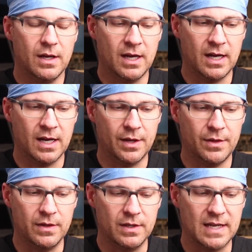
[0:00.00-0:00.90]

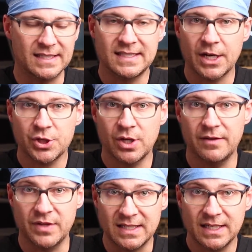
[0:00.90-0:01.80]
the dissection
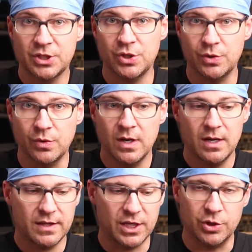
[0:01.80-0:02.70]
of the tissue
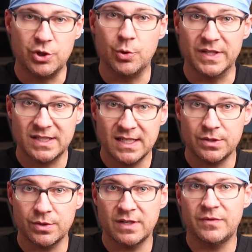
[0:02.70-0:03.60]
that you do with
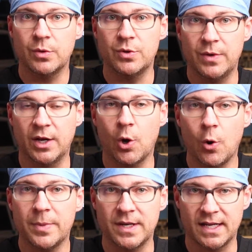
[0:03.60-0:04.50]
scissors if you were doing an
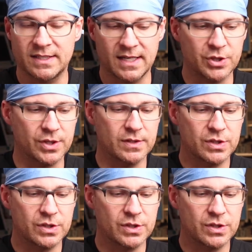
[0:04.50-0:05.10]
open dissection.